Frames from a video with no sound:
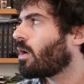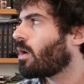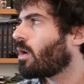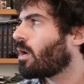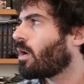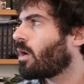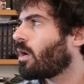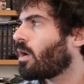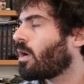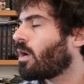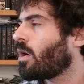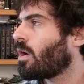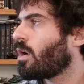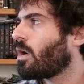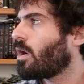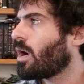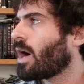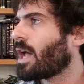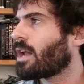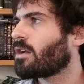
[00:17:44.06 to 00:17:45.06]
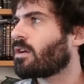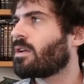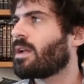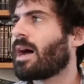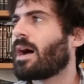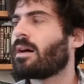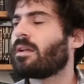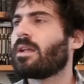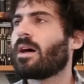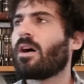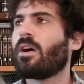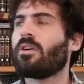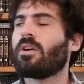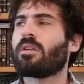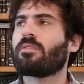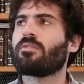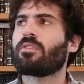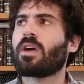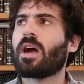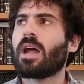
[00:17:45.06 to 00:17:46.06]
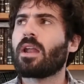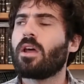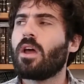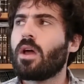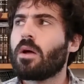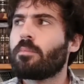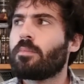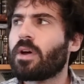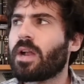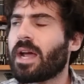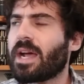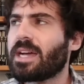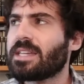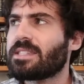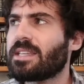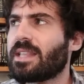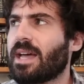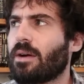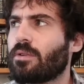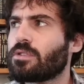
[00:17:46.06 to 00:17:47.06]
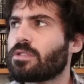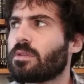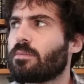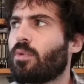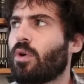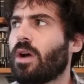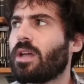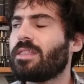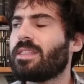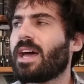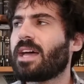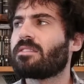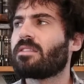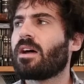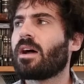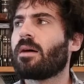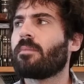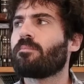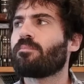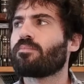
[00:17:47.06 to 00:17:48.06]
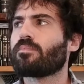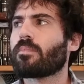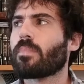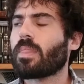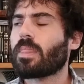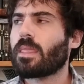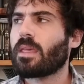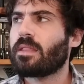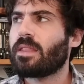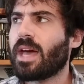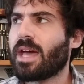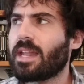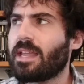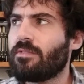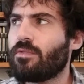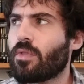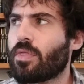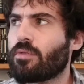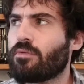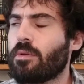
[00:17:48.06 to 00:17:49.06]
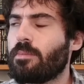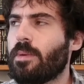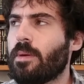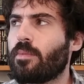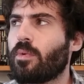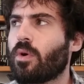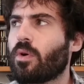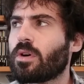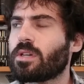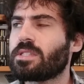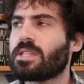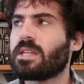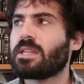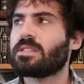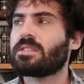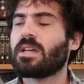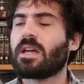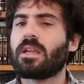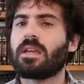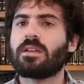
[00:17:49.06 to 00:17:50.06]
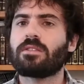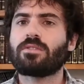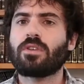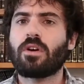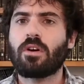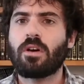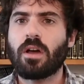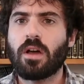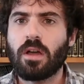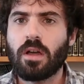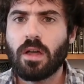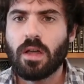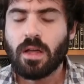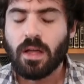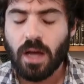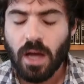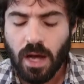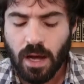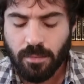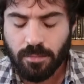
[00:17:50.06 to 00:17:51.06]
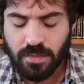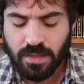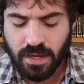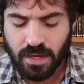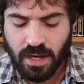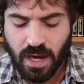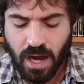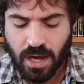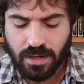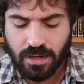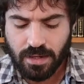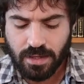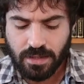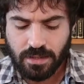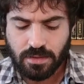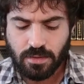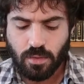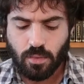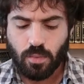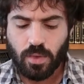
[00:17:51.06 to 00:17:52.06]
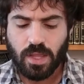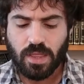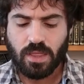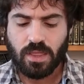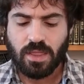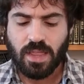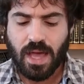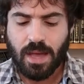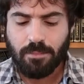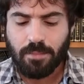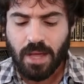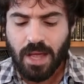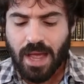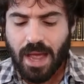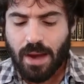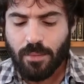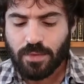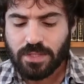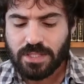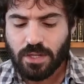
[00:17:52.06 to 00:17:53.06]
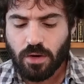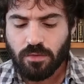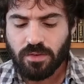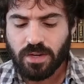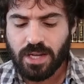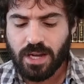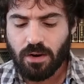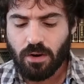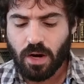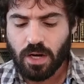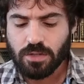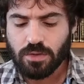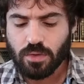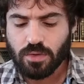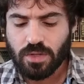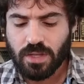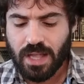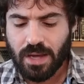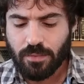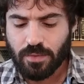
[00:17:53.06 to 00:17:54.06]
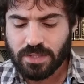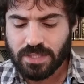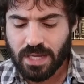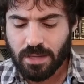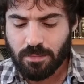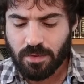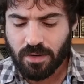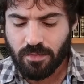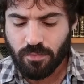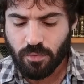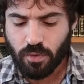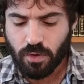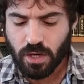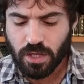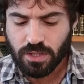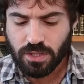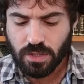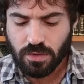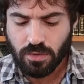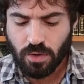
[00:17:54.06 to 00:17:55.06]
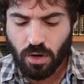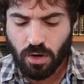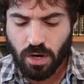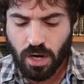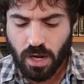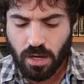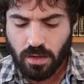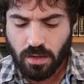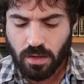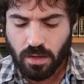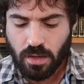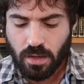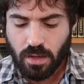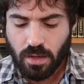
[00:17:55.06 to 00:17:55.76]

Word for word: uh, I don't know, now, now I already forgot. But I guess that that was the point that, um, that even three people were sitting studying in Torah, um, then God is with them. And we see over here also, so that we said, B'gvura shel Torah,